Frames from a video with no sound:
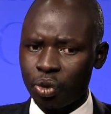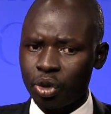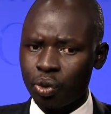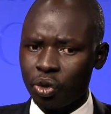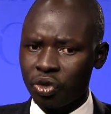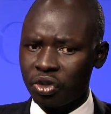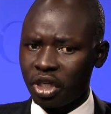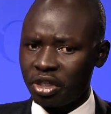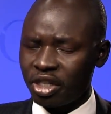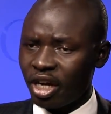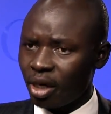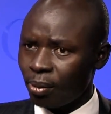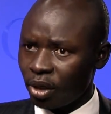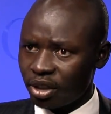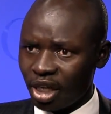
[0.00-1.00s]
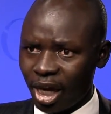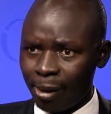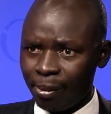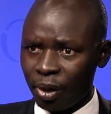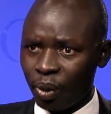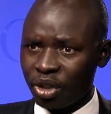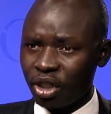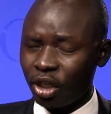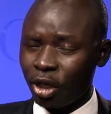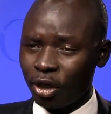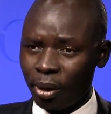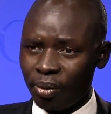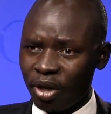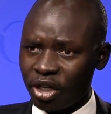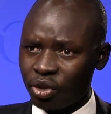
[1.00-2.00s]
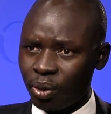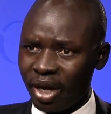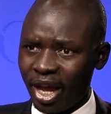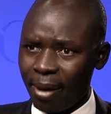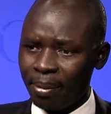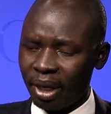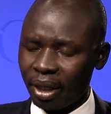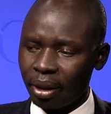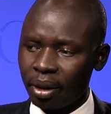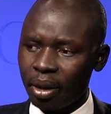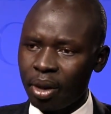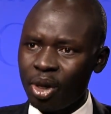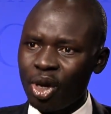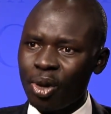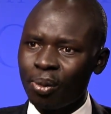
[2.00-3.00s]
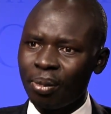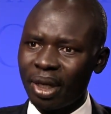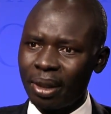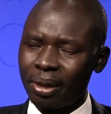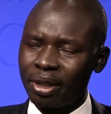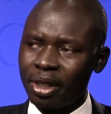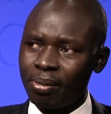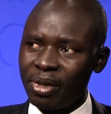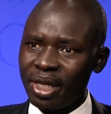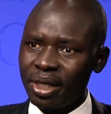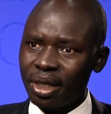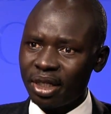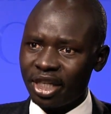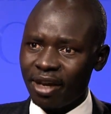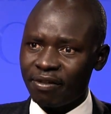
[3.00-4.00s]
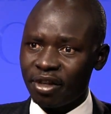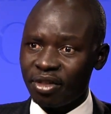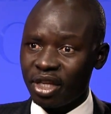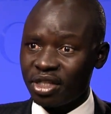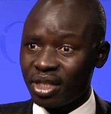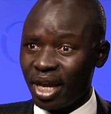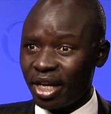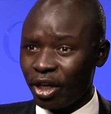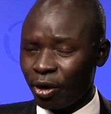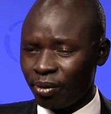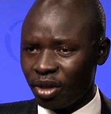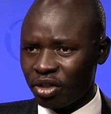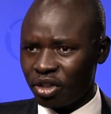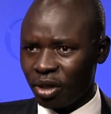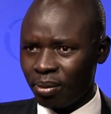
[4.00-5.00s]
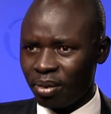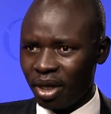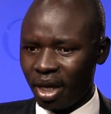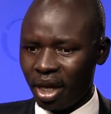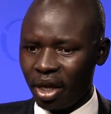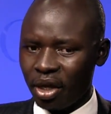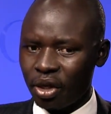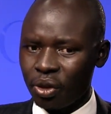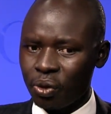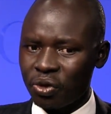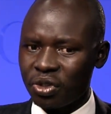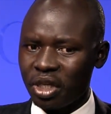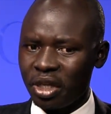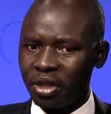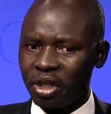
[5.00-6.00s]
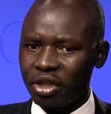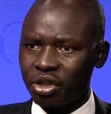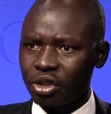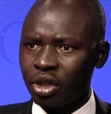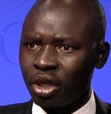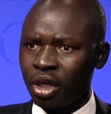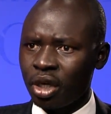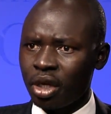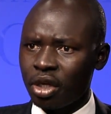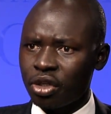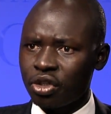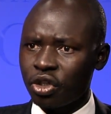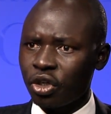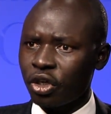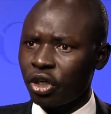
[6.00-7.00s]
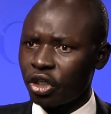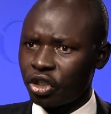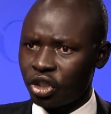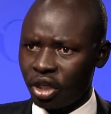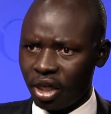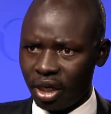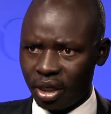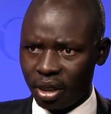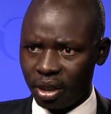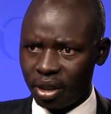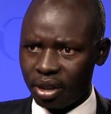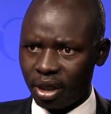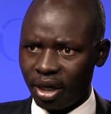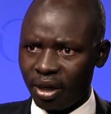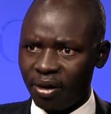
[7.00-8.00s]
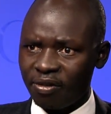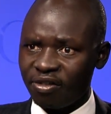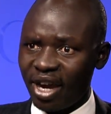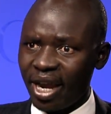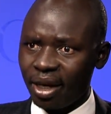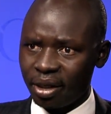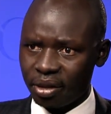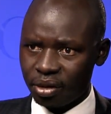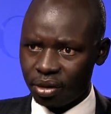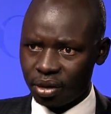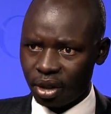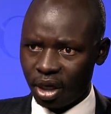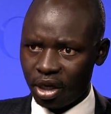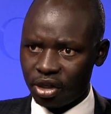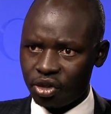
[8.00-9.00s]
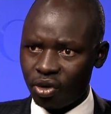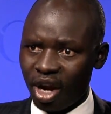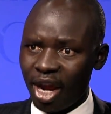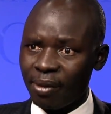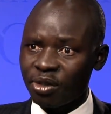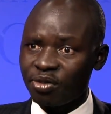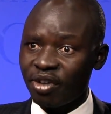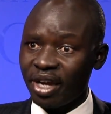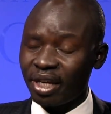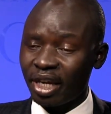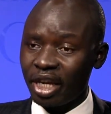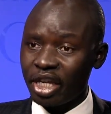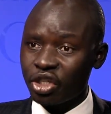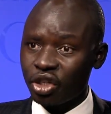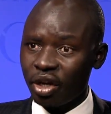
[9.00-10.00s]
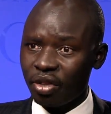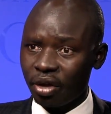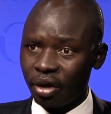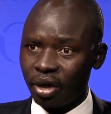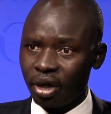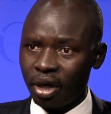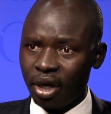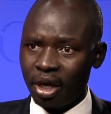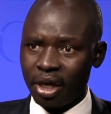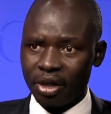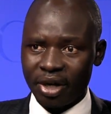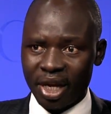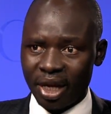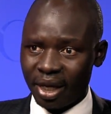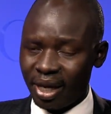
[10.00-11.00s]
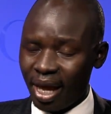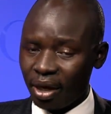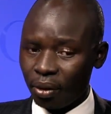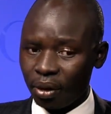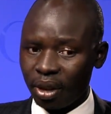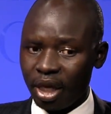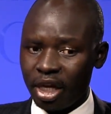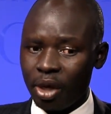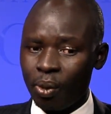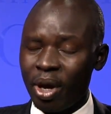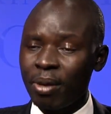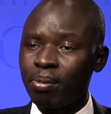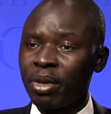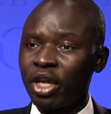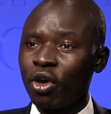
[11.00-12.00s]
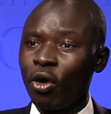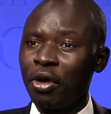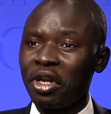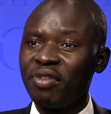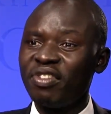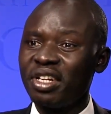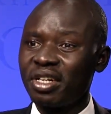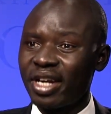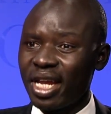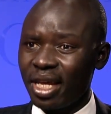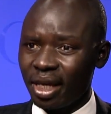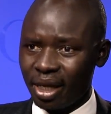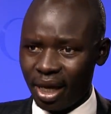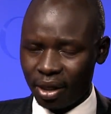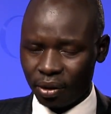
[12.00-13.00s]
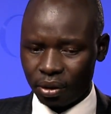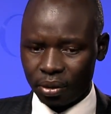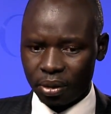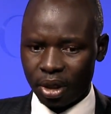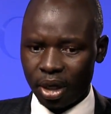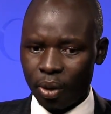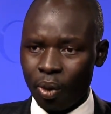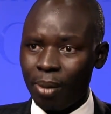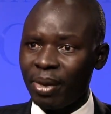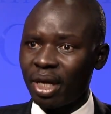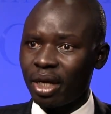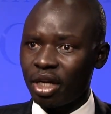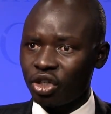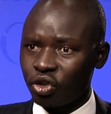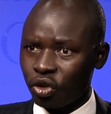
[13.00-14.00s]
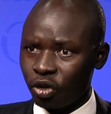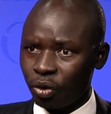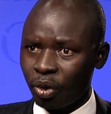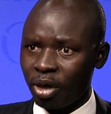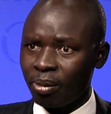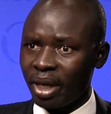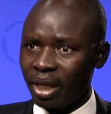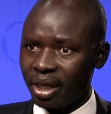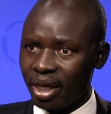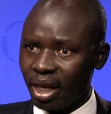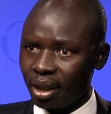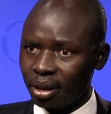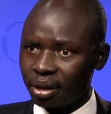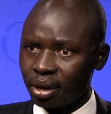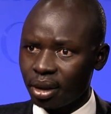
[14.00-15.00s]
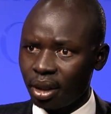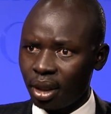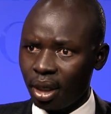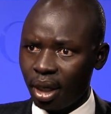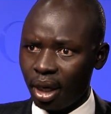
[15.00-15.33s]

which was a terrible time in which a lot of things were happening. But immediately after the signing of the CPA, you see this surge in violence, tribes fighting each other, raiding cattle, and it went beyond even raiding cattle. Women and children were being killed,